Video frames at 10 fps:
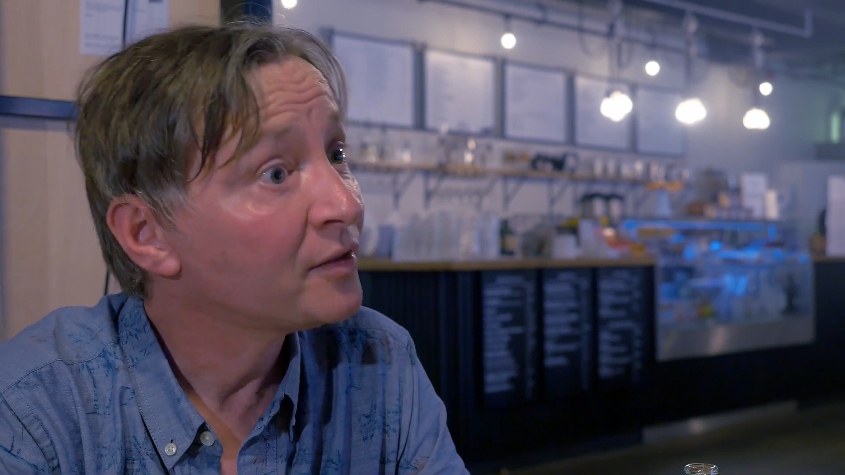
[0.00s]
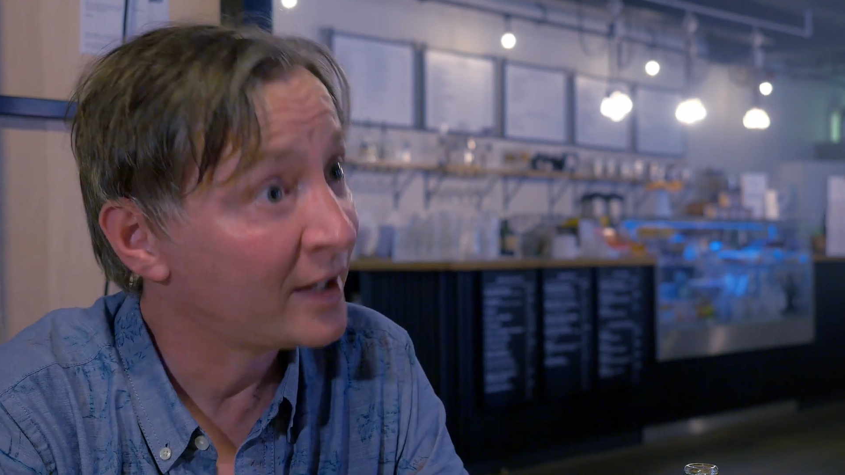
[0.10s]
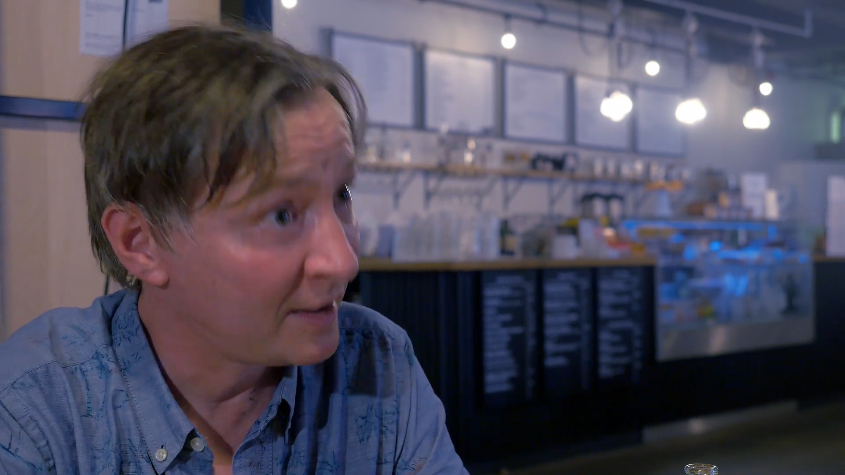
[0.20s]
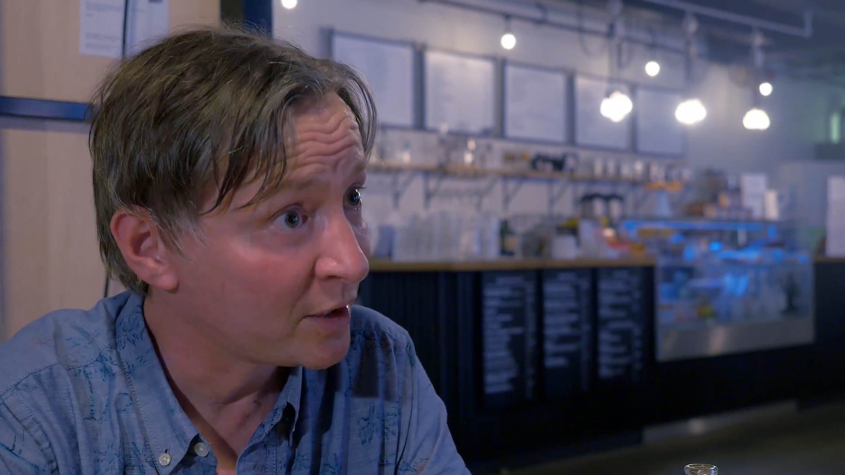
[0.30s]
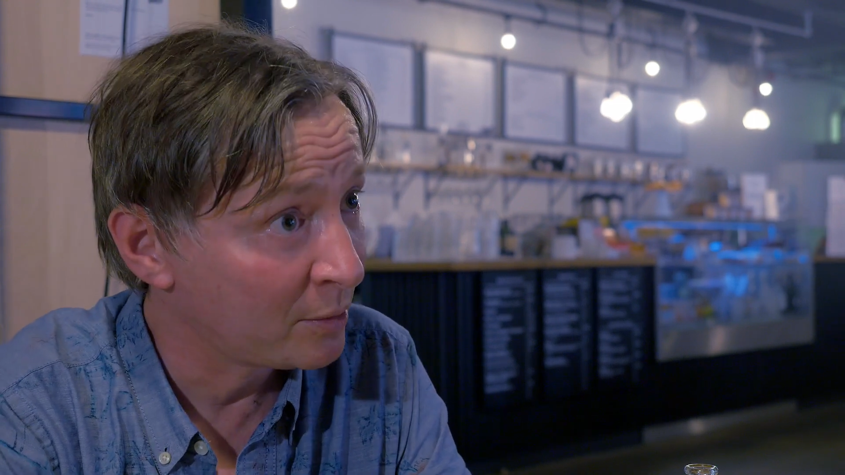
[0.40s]

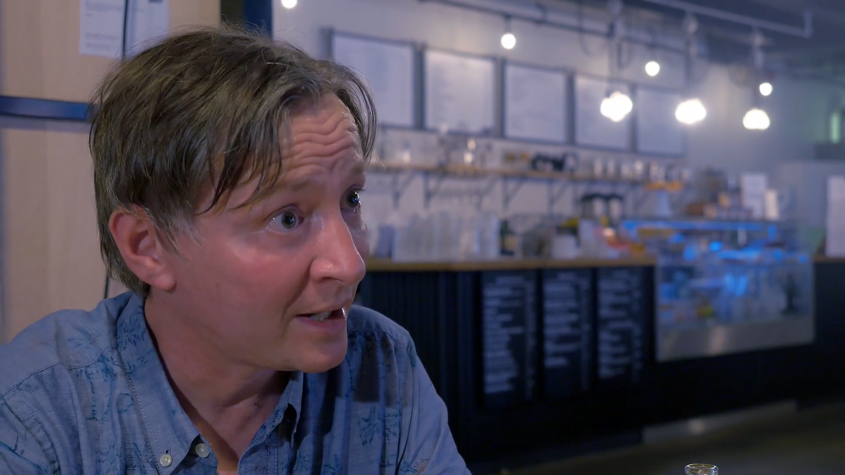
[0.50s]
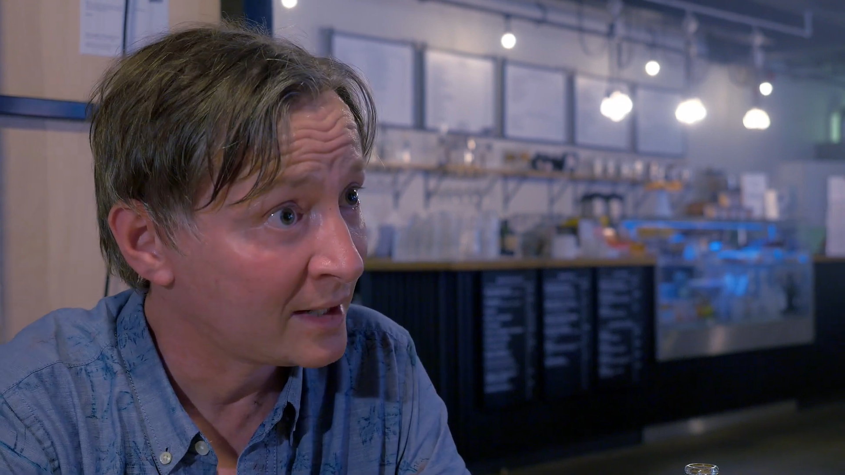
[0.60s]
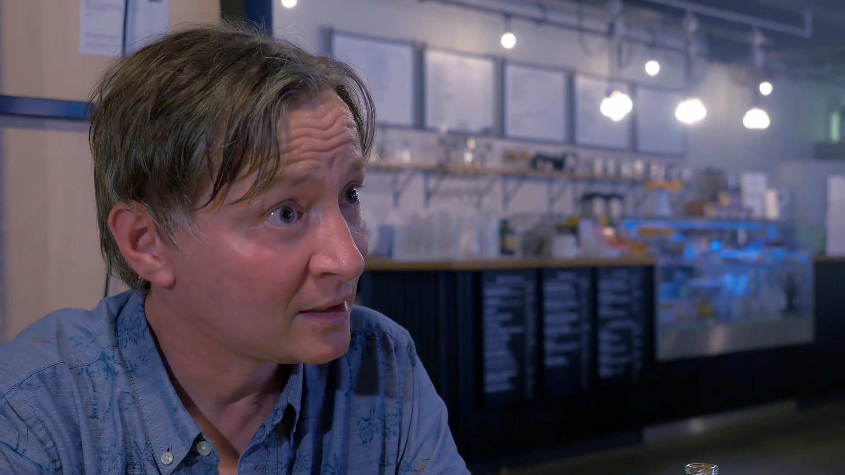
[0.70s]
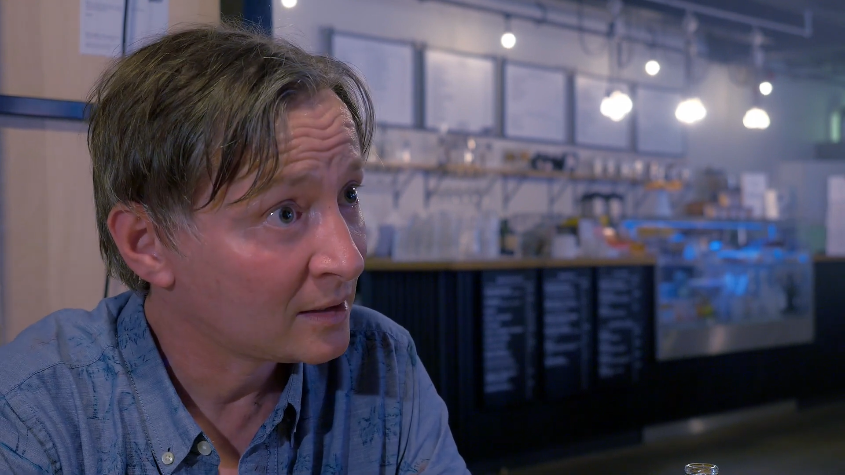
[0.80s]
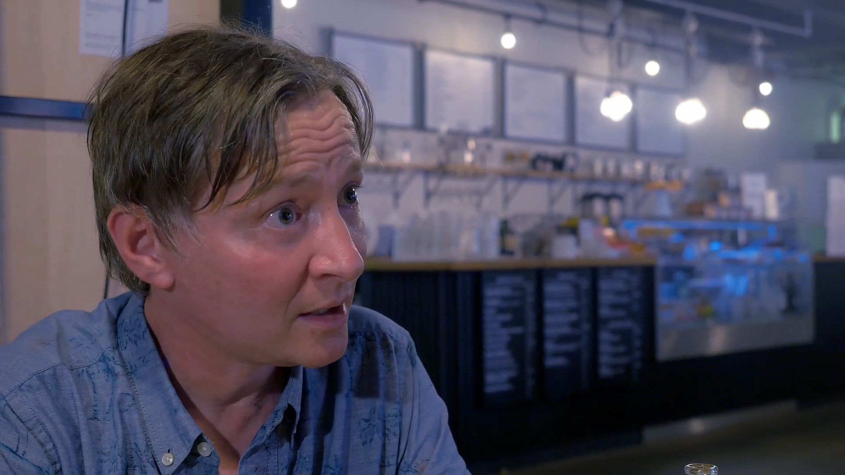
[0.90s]
than if they were
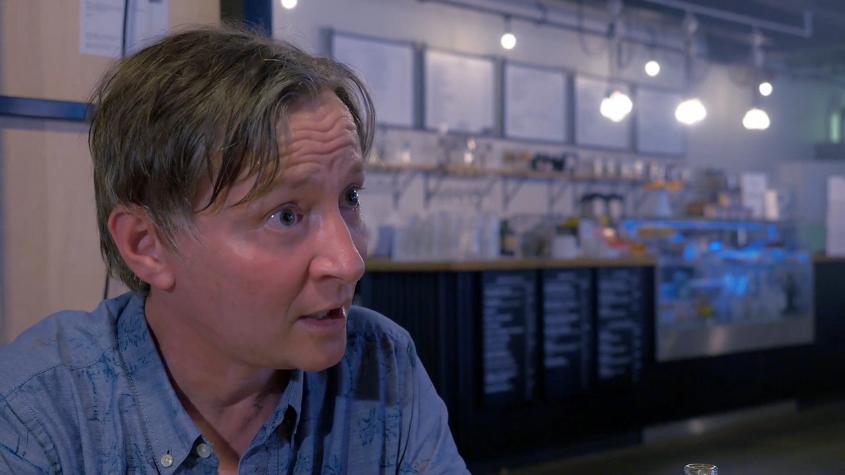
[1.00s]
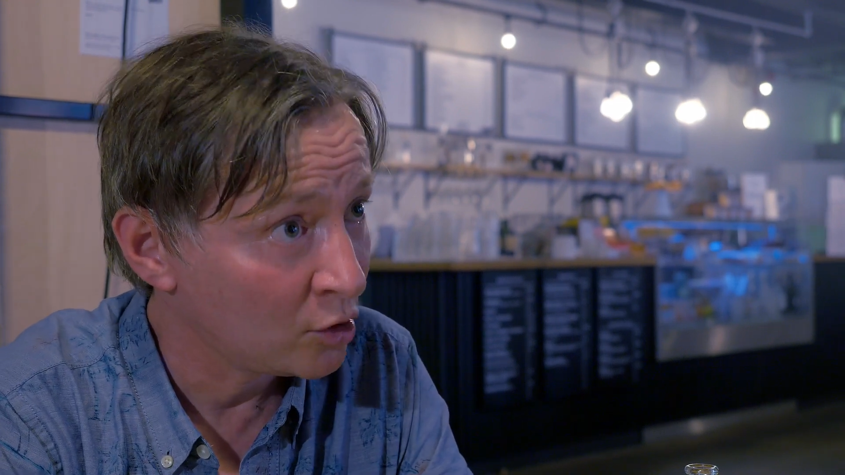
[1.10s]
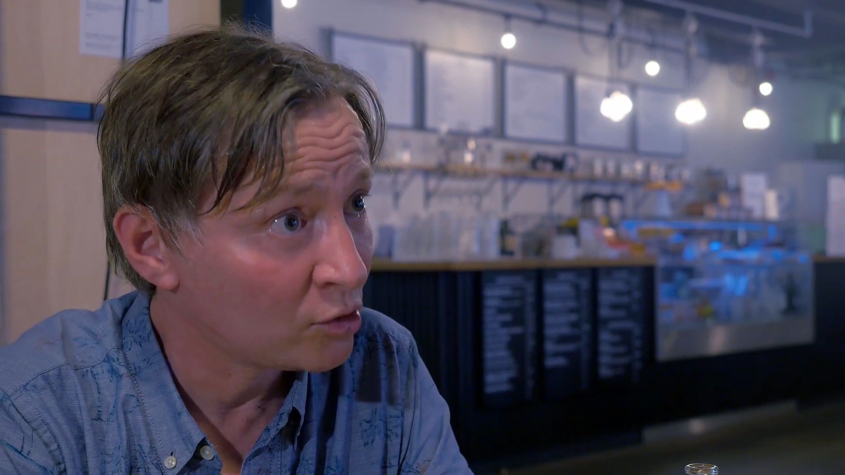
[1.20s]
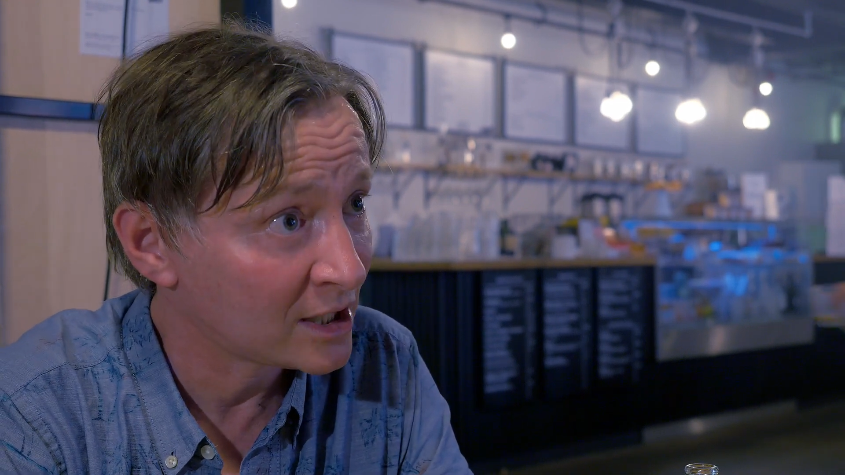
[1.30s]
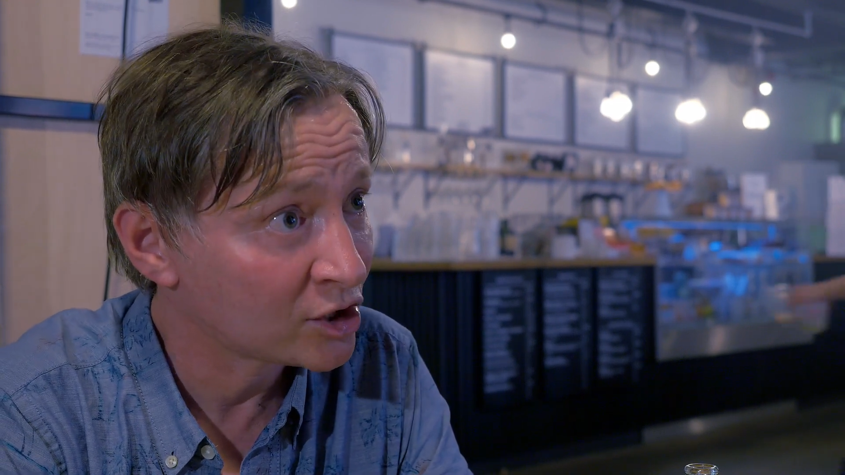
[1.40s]
in yeah. an
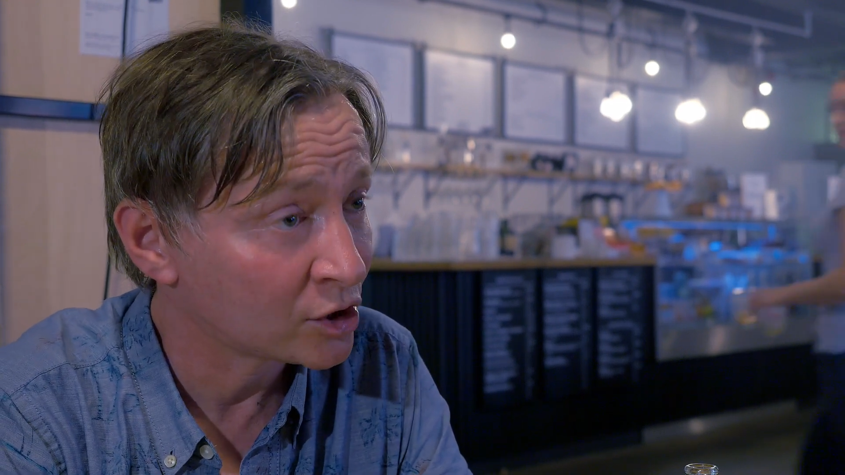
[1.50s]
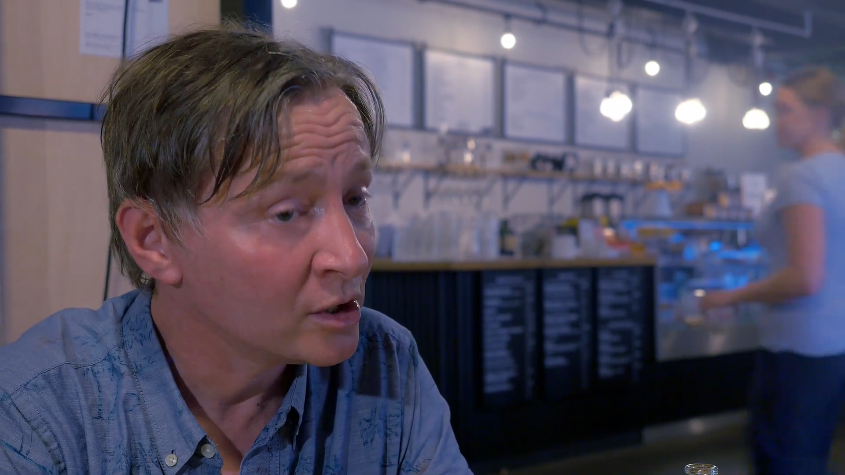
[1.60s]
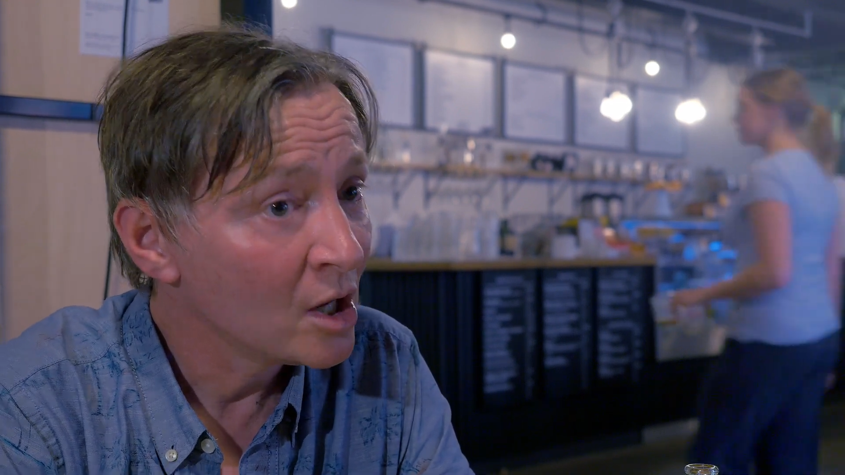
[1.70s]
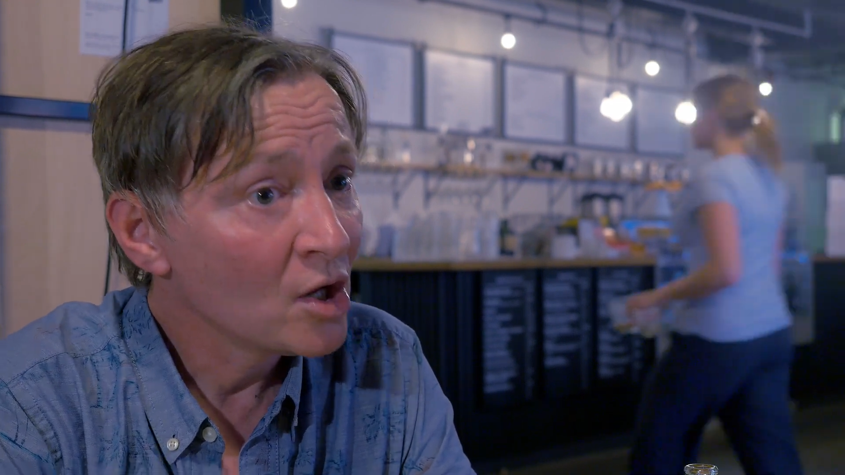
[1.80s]
audition.